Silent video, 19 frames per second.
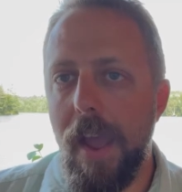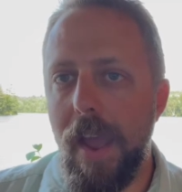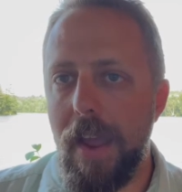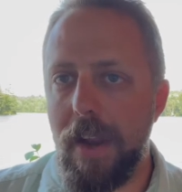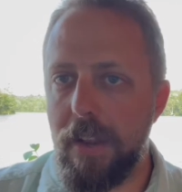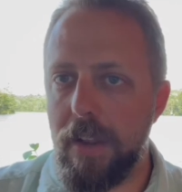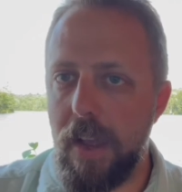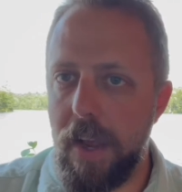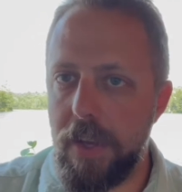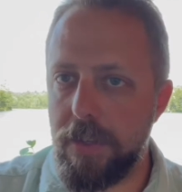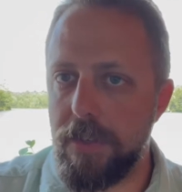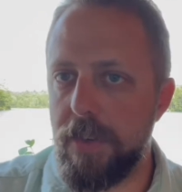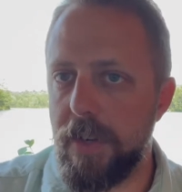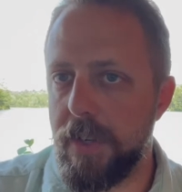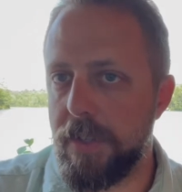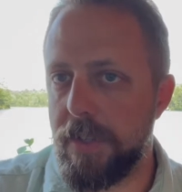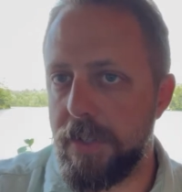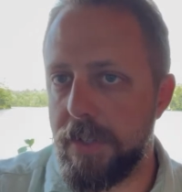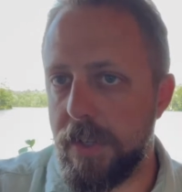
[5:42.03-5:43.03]
And
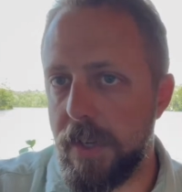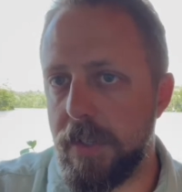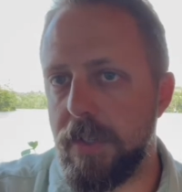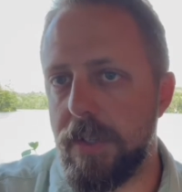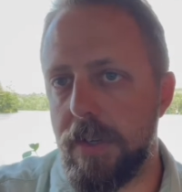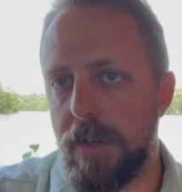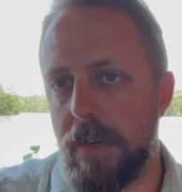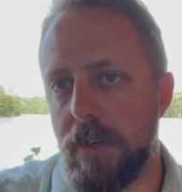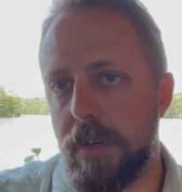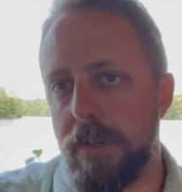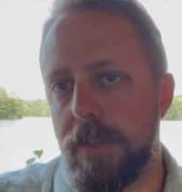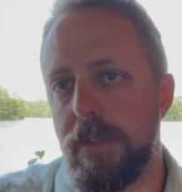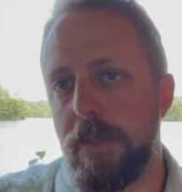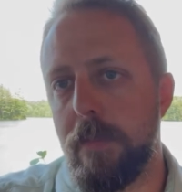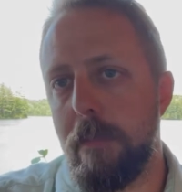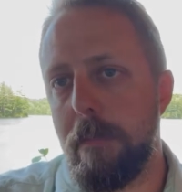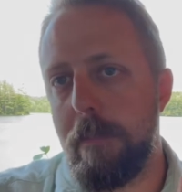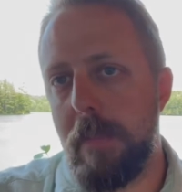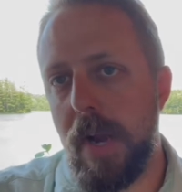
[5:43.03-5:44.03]
Lazarus' sisters,
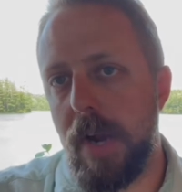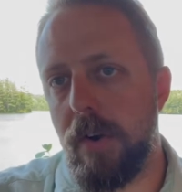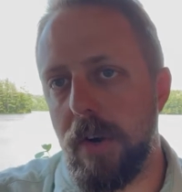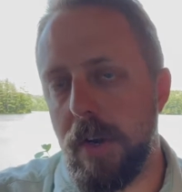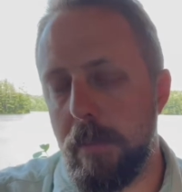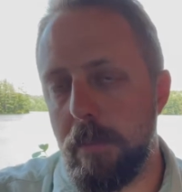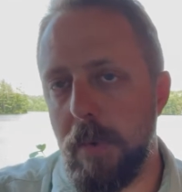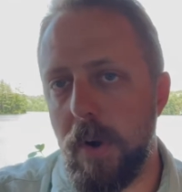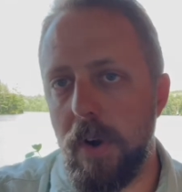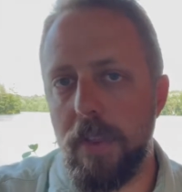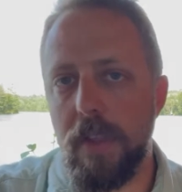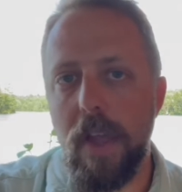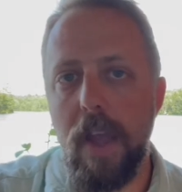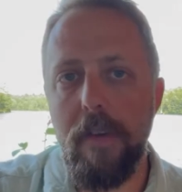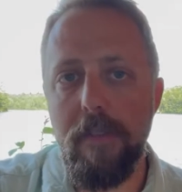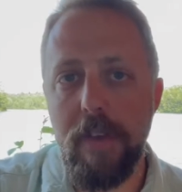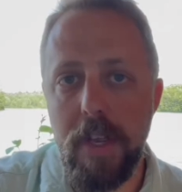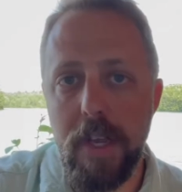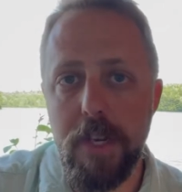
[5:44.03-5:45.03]
Mary and Martha,
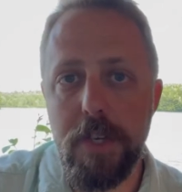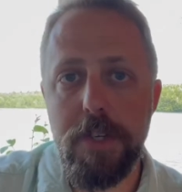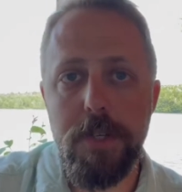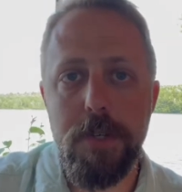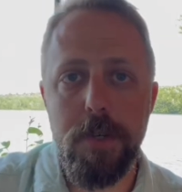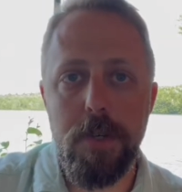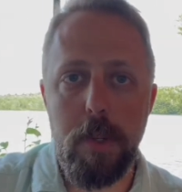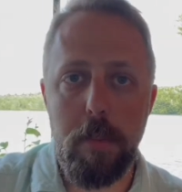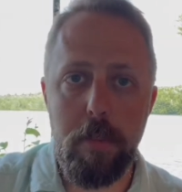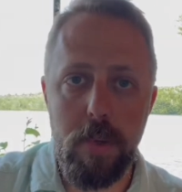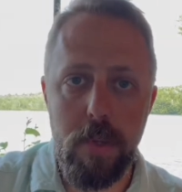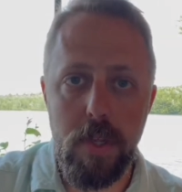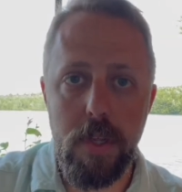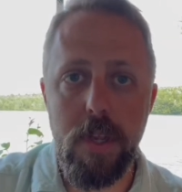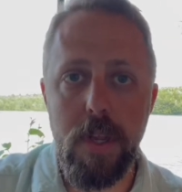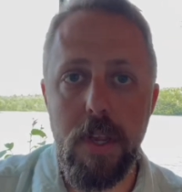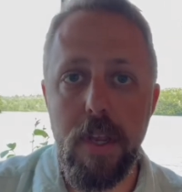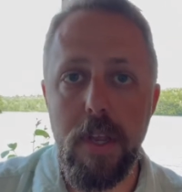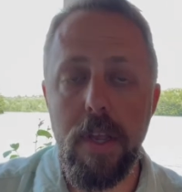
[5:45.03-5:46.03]
have issued a
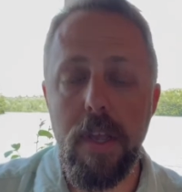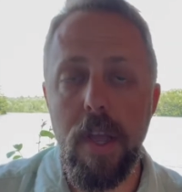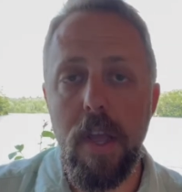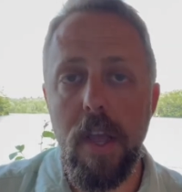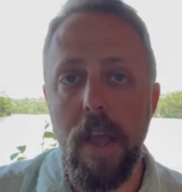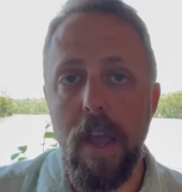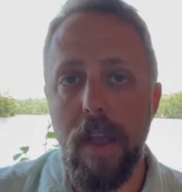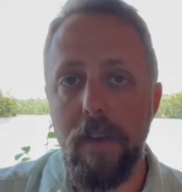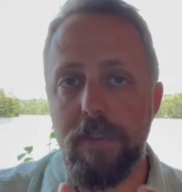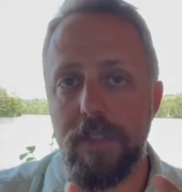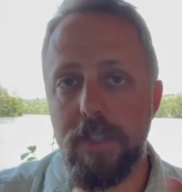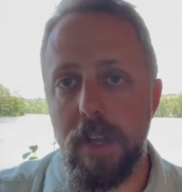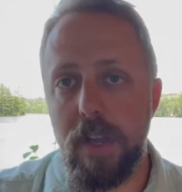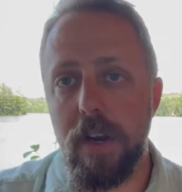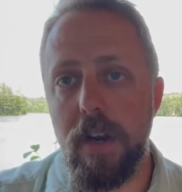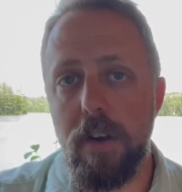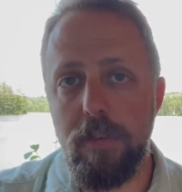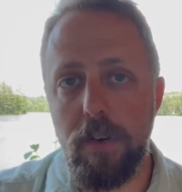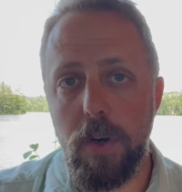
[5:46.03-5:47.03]
plea, have
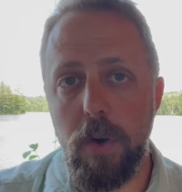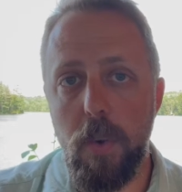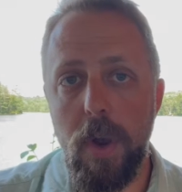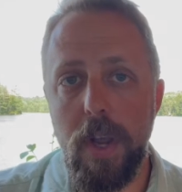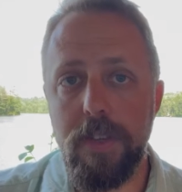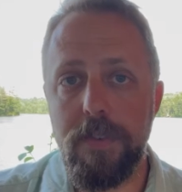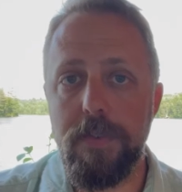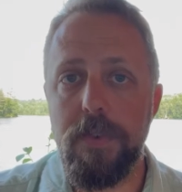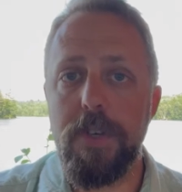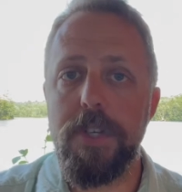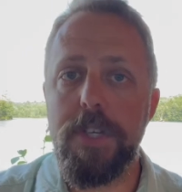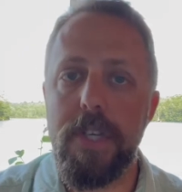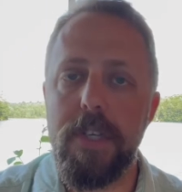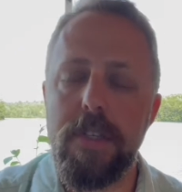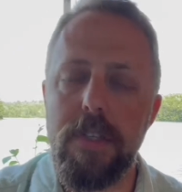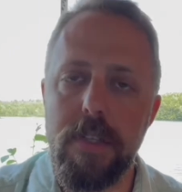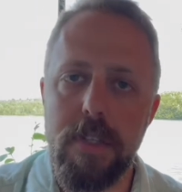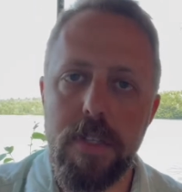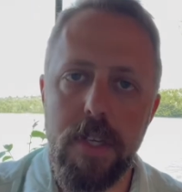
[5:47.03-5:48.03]
sent a request for
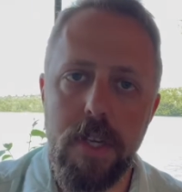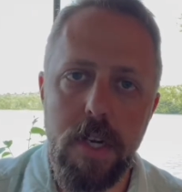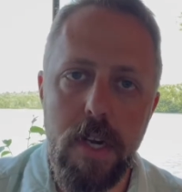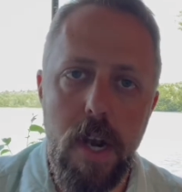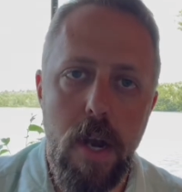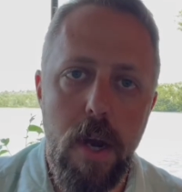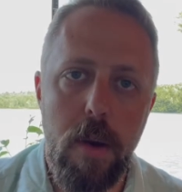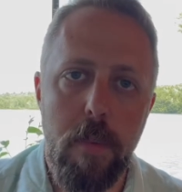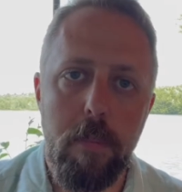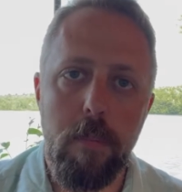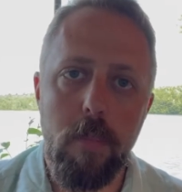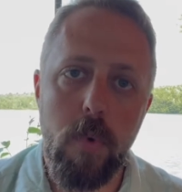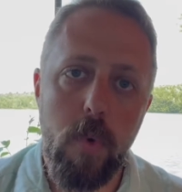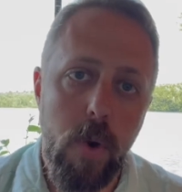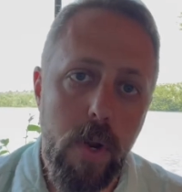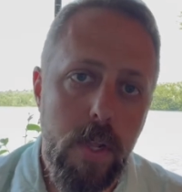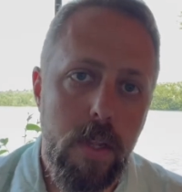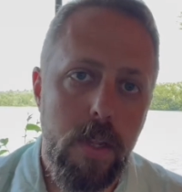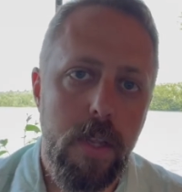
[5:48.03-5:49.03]
Jesus to come
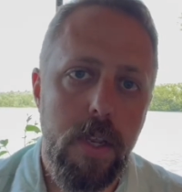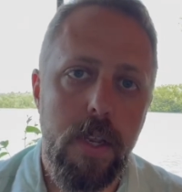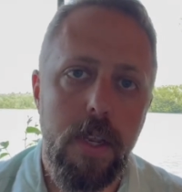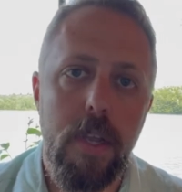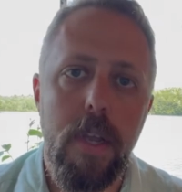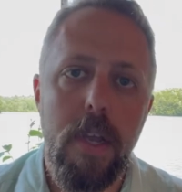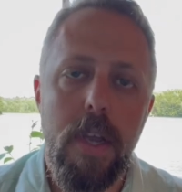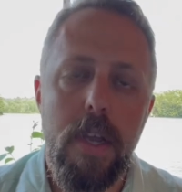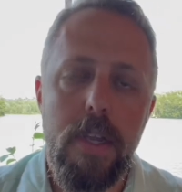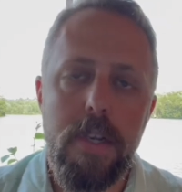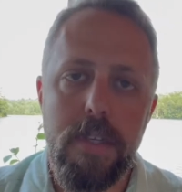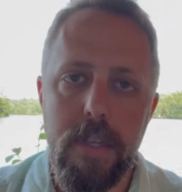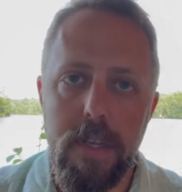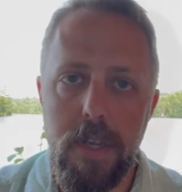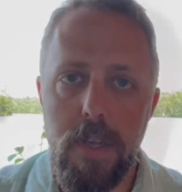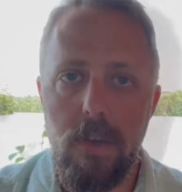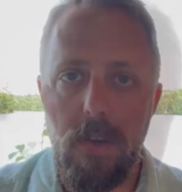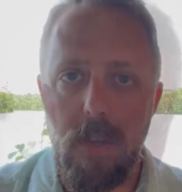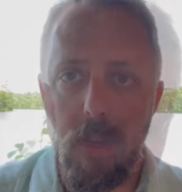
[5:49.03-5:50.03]
quickly to
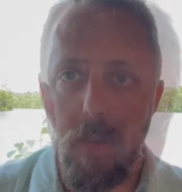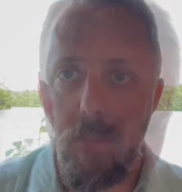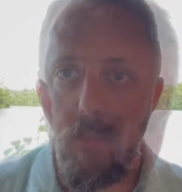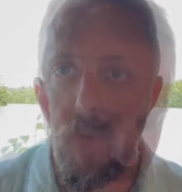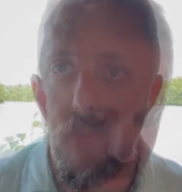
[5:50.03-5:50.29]
heal him.